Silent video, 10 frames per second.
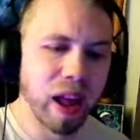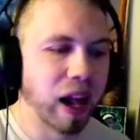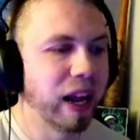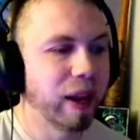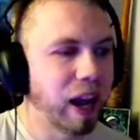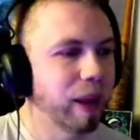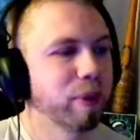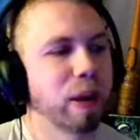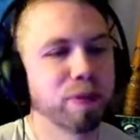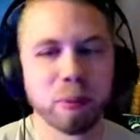I, I'm
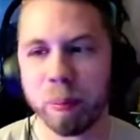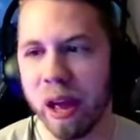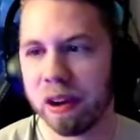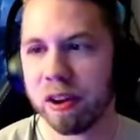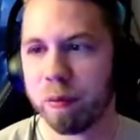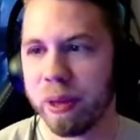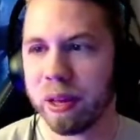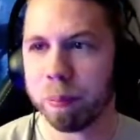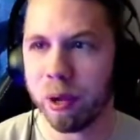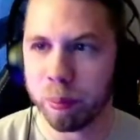come from a background of being
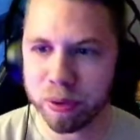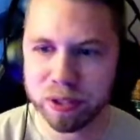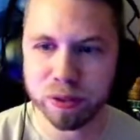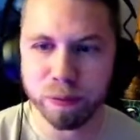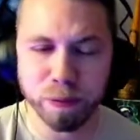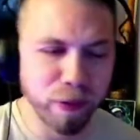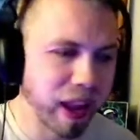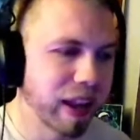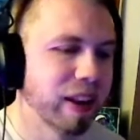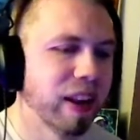a, a Blizzard
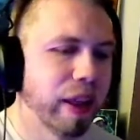fan